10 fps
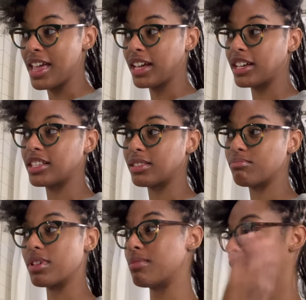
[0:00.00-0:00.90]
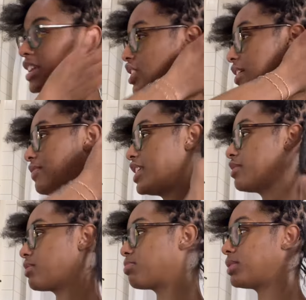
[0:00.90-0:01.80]
Because imagine if these
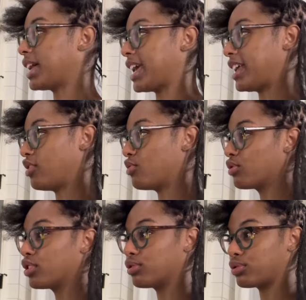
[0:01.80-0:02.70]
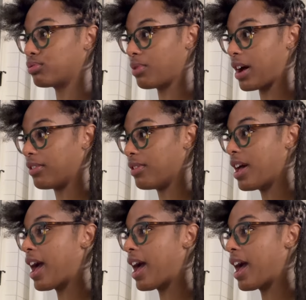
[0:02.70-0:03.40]
was plain, no curls throughout.